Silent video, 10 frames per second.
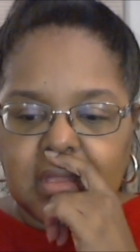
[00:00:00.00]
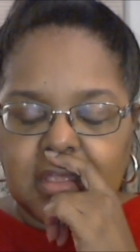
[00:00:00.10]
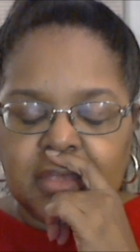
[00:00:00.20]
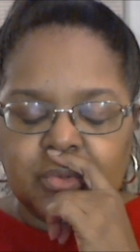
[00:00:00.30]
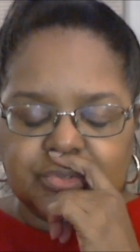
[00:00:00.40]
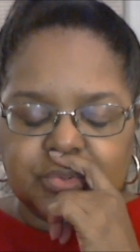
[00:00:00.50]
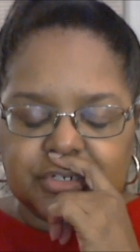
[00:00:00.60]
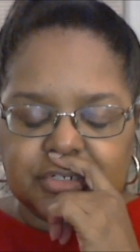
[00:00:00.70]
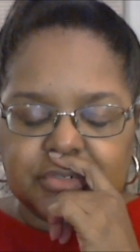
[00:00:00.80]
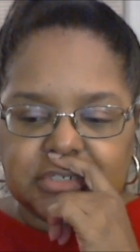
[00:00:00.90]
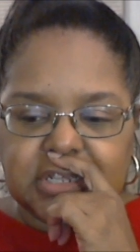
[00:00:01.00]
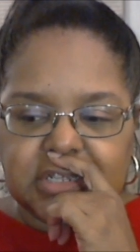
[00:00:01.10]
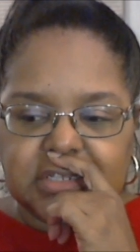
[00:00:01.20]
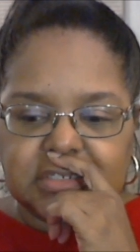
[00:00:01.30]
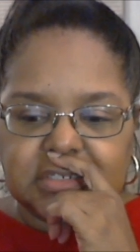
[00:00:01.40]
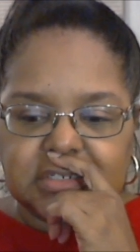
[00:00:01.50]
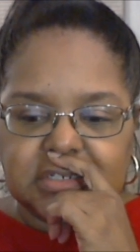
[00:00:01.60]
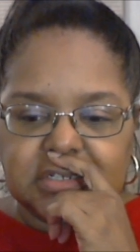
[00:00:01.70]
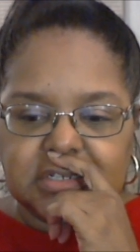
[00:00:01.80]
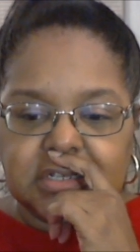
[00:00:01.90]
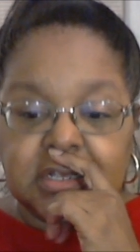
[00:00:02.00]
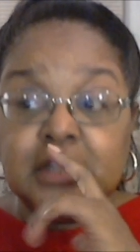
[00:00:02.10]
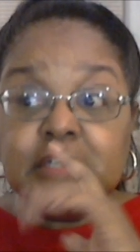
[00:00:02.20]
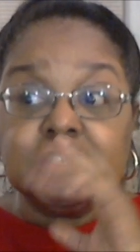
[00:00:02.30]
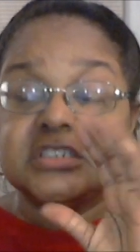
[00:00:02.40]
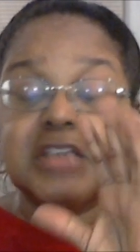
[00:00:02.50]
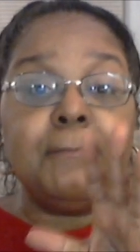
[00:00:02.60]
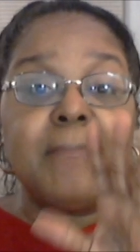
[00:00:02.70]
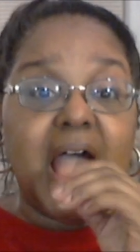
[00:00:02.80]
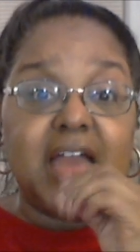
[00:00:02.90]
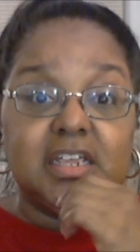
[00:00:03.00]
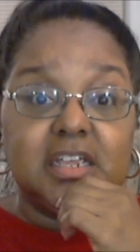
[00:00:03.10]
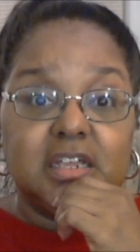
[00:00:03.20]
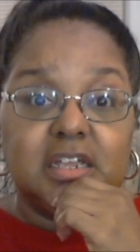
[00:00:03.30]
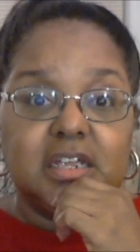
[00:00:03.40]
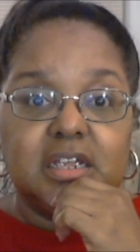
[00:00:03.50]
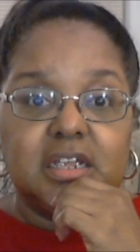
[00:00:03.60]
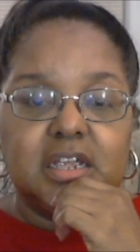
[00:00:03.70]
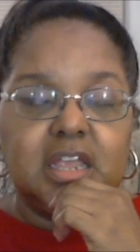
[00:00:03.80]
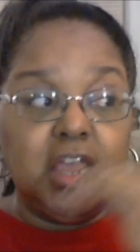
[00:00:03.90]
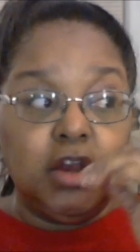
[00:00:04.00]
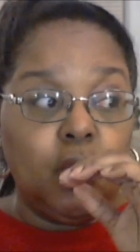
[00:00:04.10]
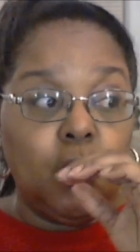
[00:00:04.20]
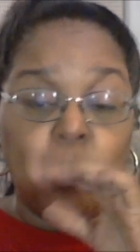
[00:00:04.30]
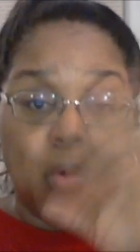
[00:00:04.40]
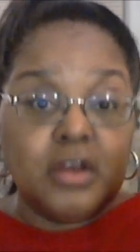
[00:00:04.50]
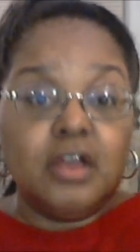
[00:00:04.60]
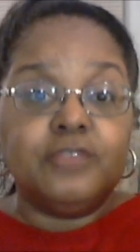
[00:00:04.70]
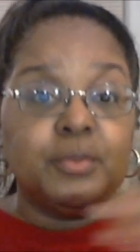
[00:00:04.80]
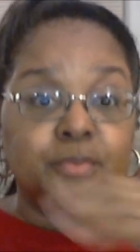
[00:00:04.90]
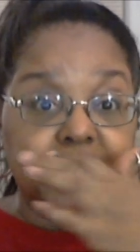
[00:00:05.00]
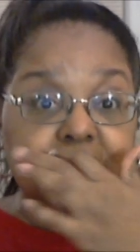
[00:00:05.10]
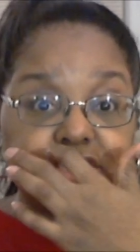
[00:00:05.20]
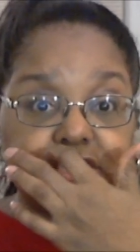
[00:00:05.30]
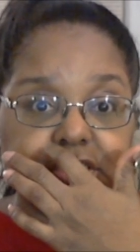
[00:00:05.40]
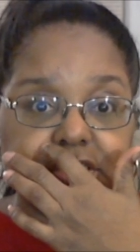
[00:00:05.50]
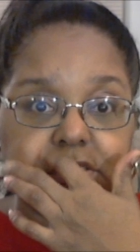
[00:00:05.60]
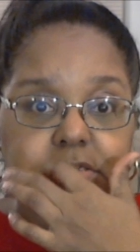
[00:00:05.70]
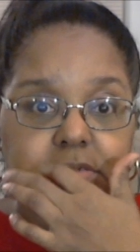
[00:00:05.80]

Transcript: It was one of those days. Somebody in one of the branches